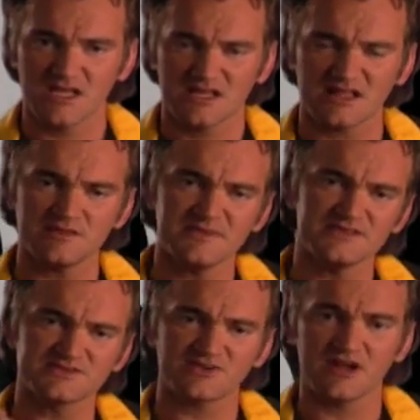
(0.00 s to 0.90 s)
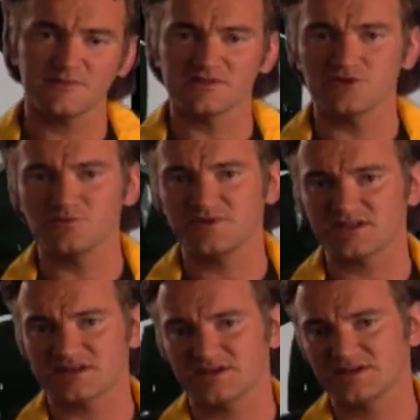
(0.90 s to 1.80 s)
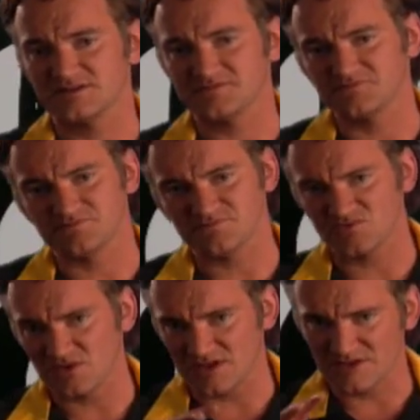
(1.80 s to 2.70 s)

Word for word: Now, let me describe a little bit um, uh,